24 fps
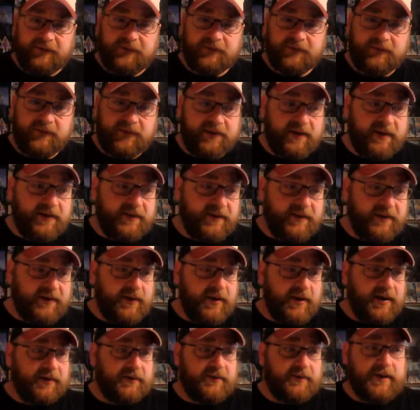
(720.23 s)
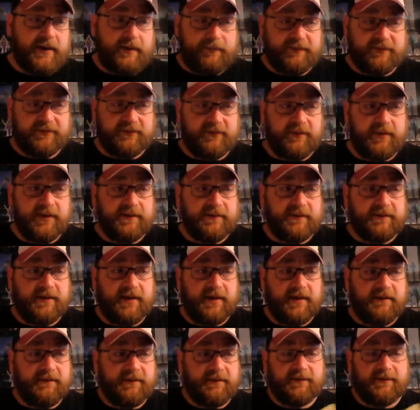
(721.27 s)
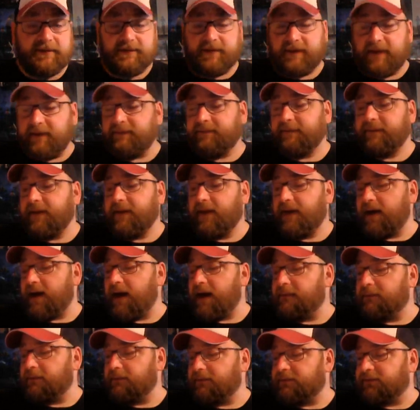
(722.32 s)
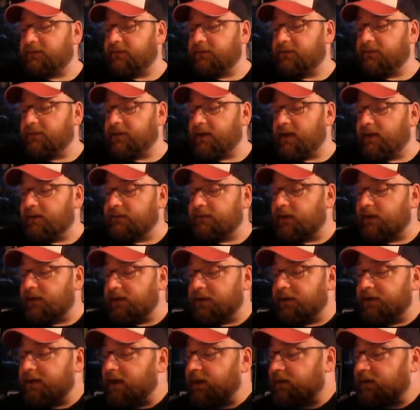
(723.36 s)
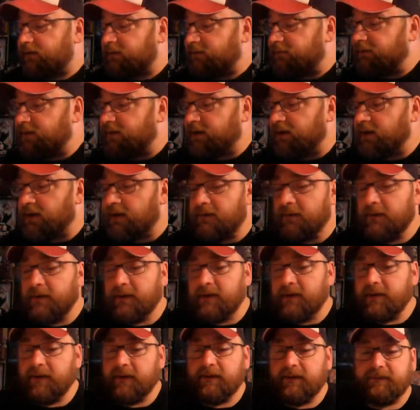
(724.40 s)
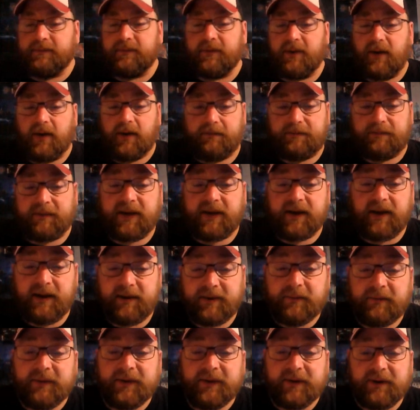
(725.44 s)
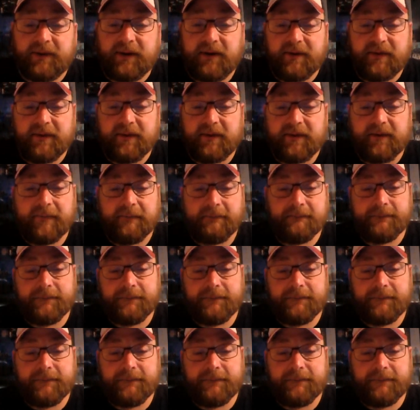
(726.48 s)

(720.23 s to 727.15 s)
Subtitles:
I'll do another Grandpa's Greatest Covers. If not, I will see you guys on the next video. Y'all be kind to one another.